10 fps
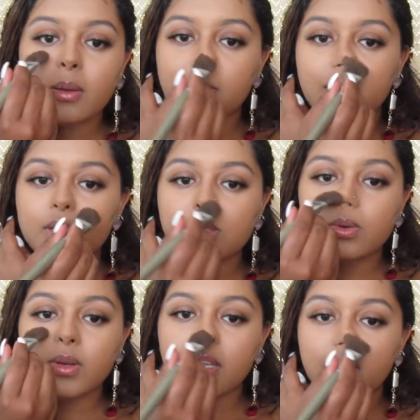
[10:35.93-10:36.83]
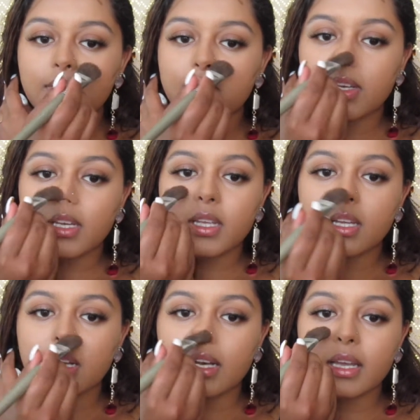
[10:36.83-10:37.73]
make sure every
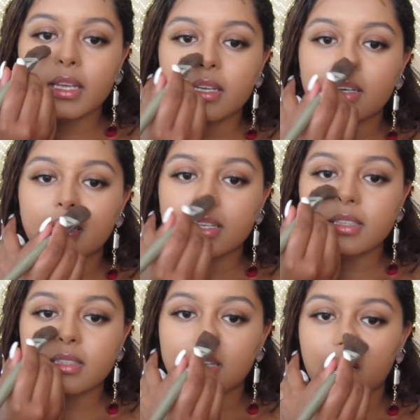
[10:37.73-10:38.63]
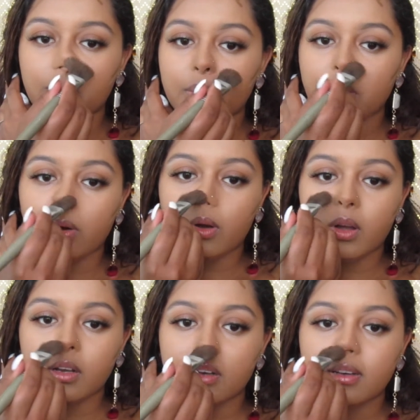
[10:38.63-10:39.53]
layer is going
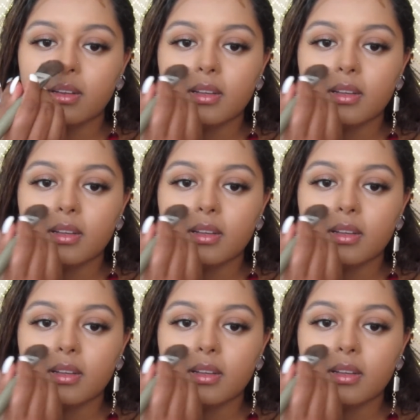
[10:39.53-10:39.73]
on